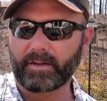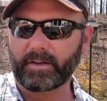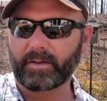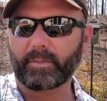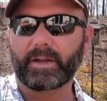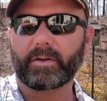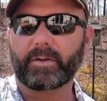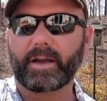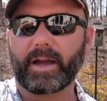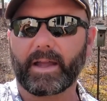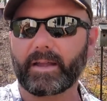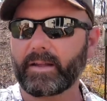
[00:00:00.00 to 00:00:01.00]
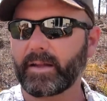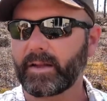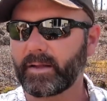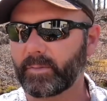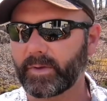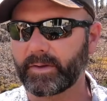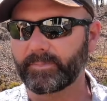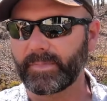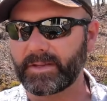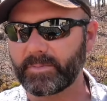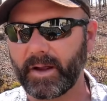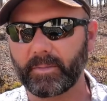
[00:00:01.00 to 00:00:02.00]
He'll be okay, but
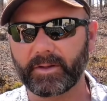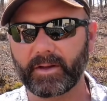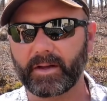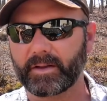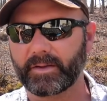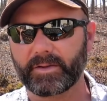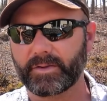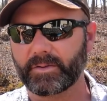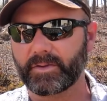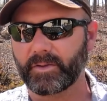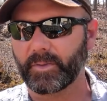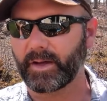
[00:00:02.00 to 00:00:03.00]
he's probably not gonna do too